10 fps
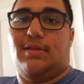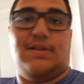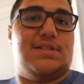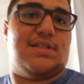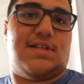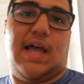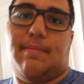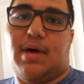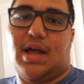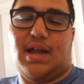This is the
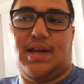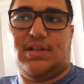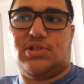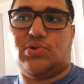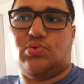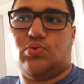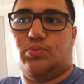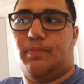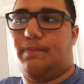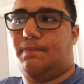time, man. I, I need
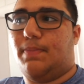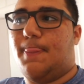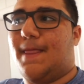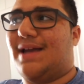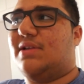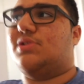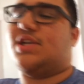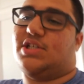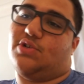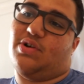to I need to
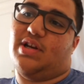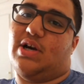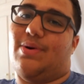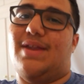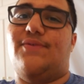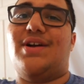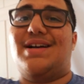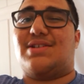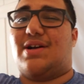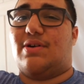change it right now. And if you
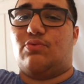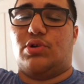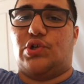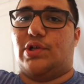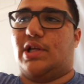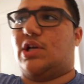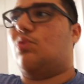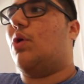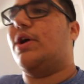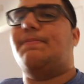guys are I'm wondering like
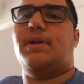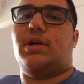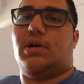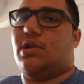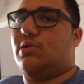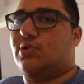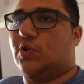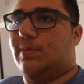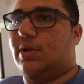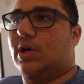why are you putting it on
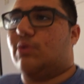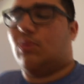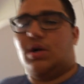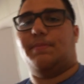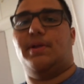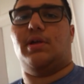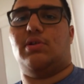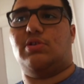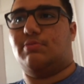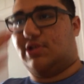YouTube, you know, why are you putting on
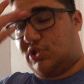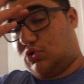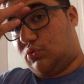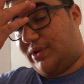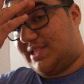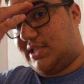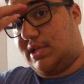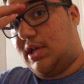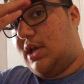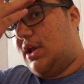YouTube? There's no
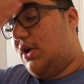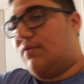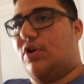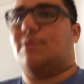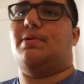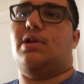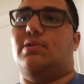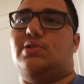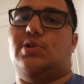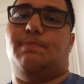reason for you to put on
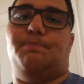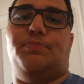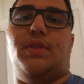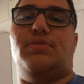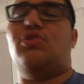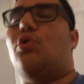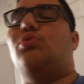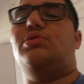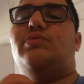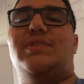YouTube. The
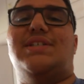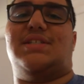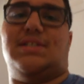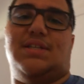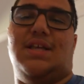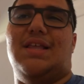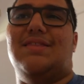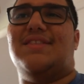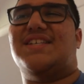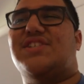only reason,
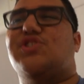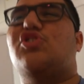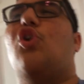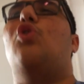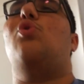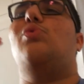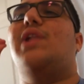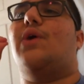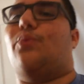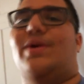the
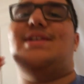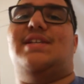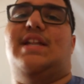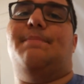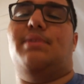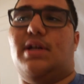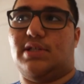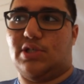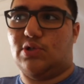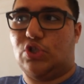sole reason I'm putting
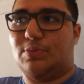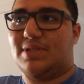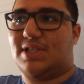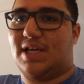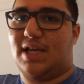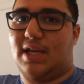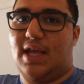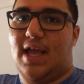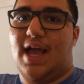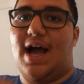it to YouTube is that
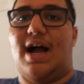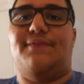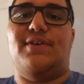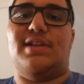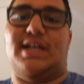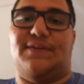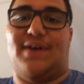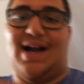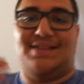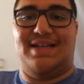I feel like if
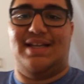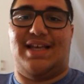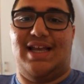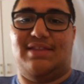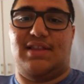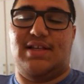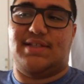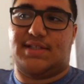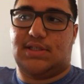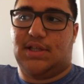I dedicate
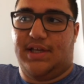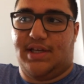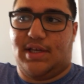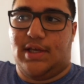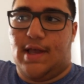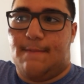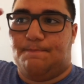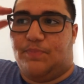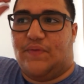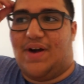this like
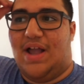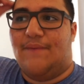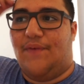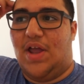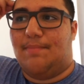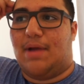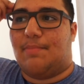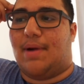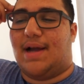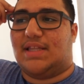if I if in my
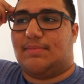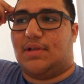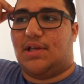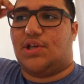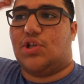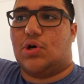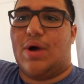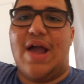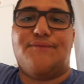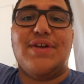mind I'm like, you know,
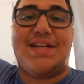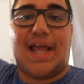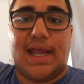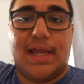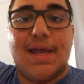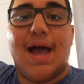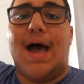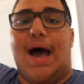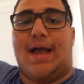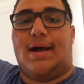every day
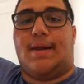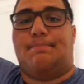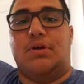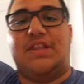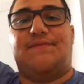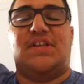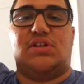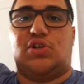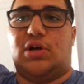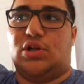I gotta put the
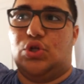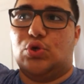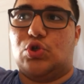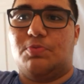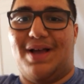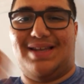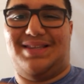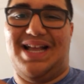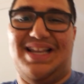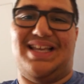video to, on YouTube
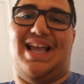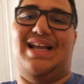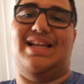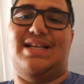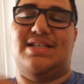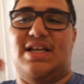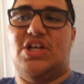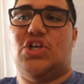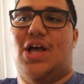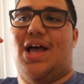and dedicate it
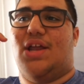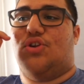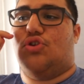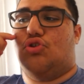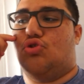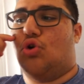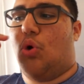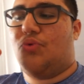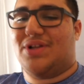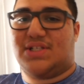and
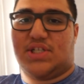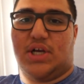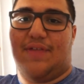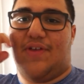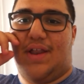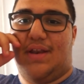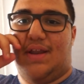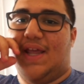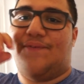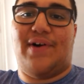know that
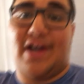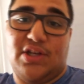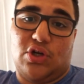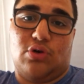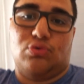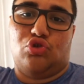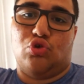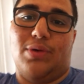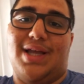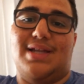that if I don't
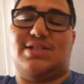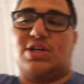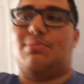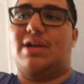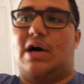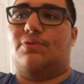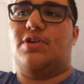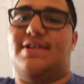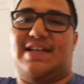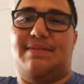do it, someone out
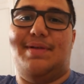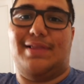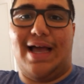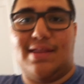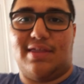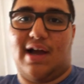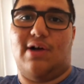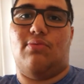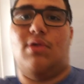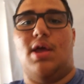there is gonna be let
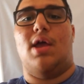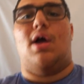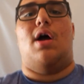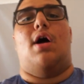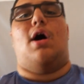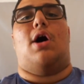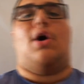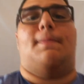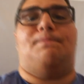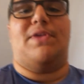down.
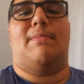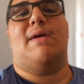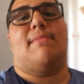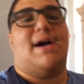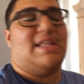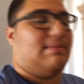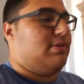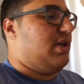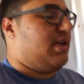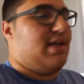Um, in my mind, I'm
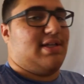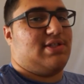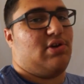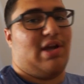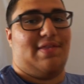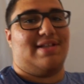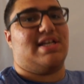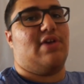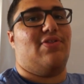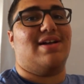like, yes, okay, that's
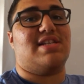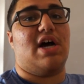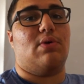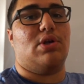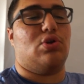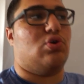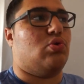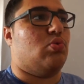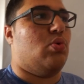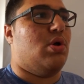how, that's how I
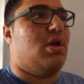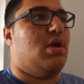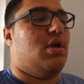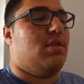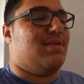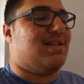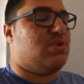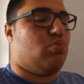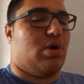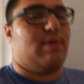know.
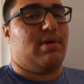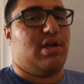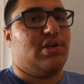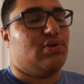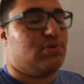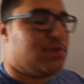That's what I'm gonna do.